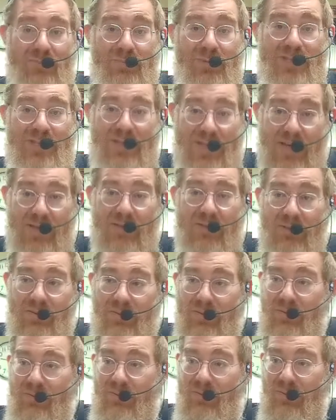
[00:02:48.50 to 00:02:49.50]
be dead.
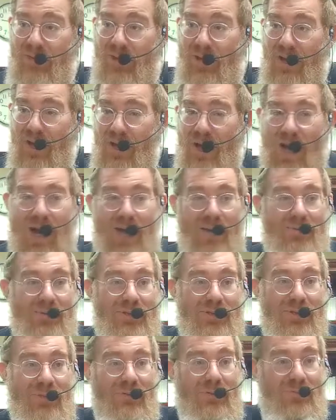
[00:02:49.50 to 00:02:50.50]
I'm
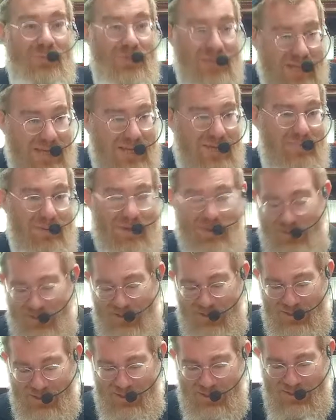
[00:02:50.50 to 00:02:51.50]
so upset about
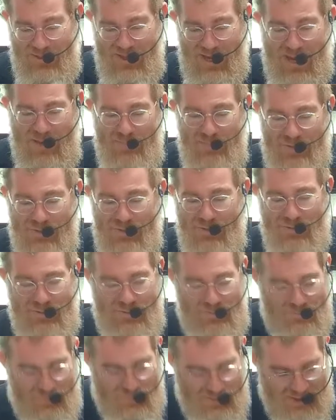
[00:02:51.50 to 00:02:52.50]
this. I'm so
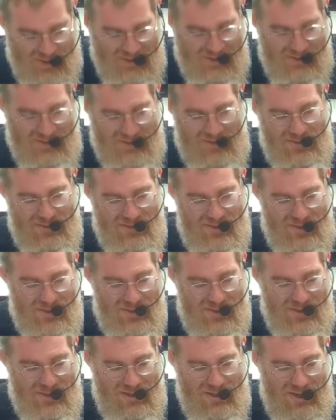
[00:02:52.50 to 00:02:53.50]
depressed.
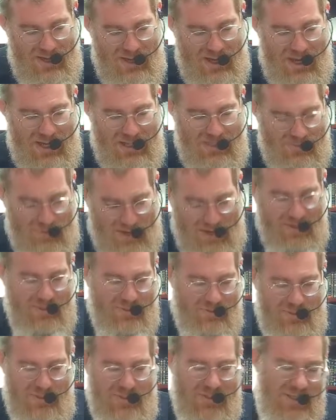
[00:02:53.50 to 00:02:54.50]
I'd rather
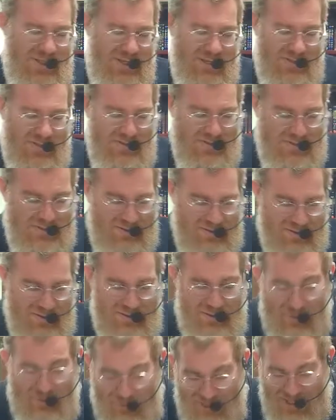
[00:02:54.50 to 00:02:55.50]
be dead.
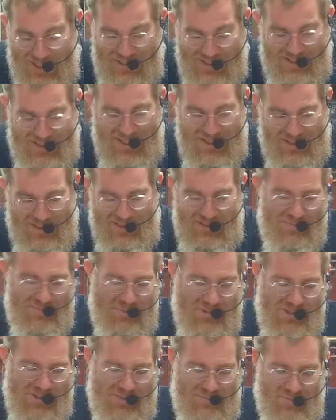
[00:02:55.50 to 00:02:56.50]
Yonah had said it in the
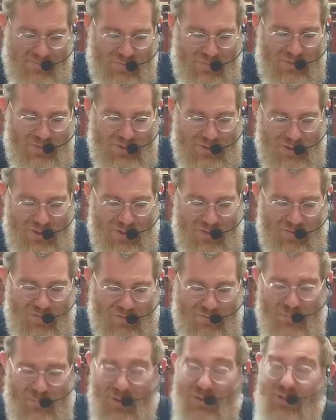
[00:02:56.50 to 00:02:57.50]
pasuk before, Tov
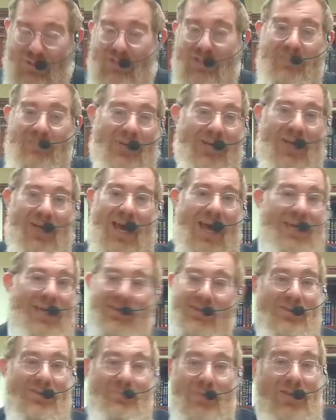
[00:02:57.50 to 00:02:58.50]
Mosi Mechayu.
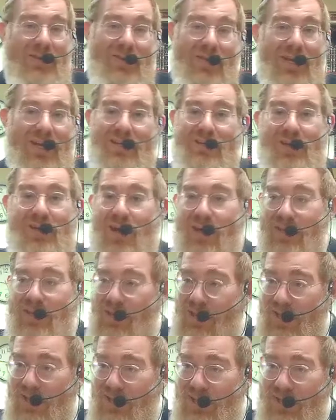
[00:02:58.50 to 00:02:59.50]
It's better that I die than
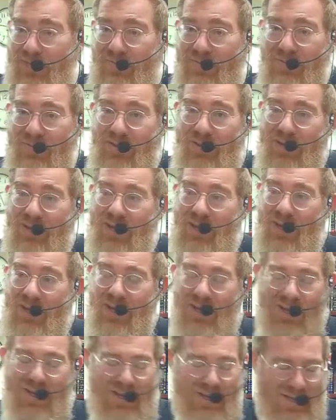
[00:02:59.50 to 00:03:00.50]
I live.
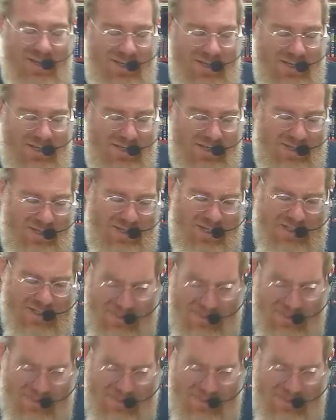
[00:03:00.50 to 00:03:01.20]
He's